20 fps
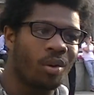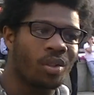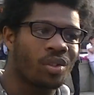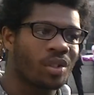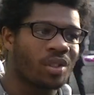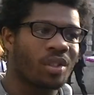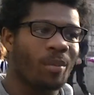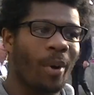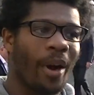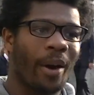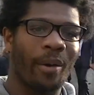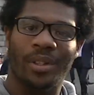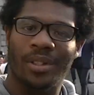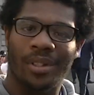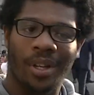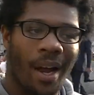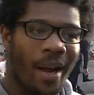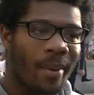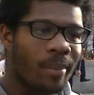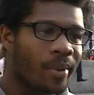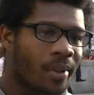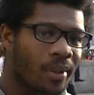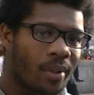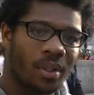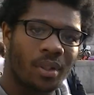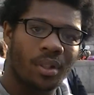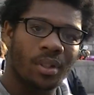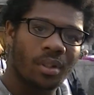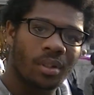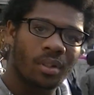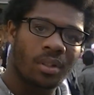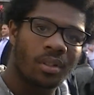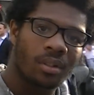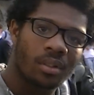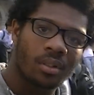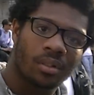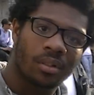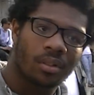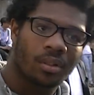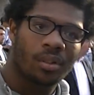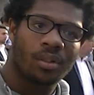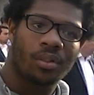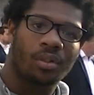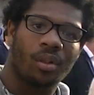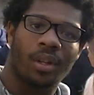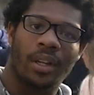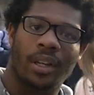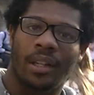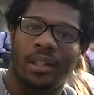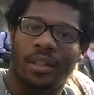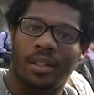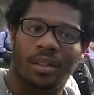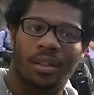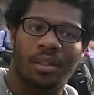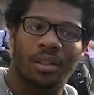it's just a matter of time. That's all it is.